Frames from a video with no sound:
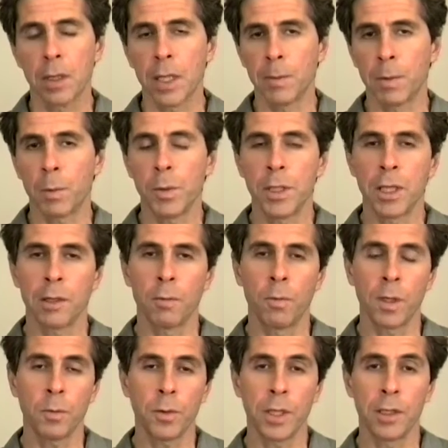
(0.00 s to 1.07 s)
And when
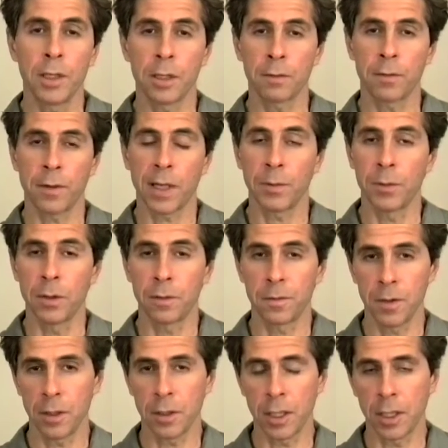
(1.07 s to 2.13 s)
we identify with a
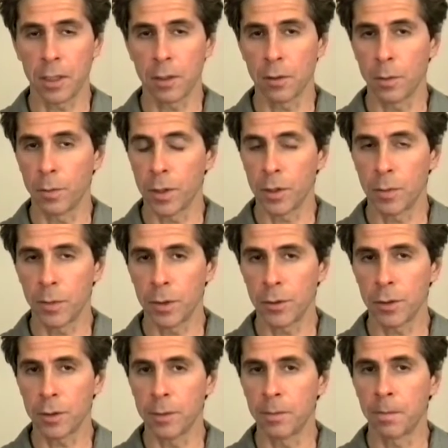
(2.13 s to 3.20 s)
feeling or with an
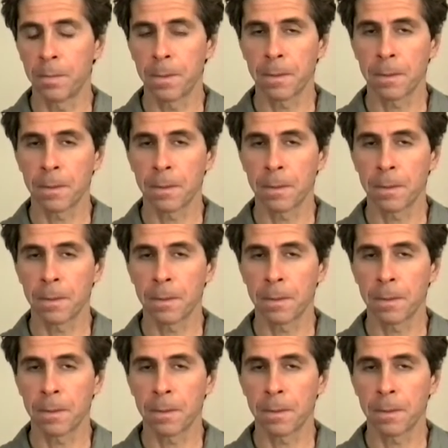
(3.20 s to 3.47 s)
emotion,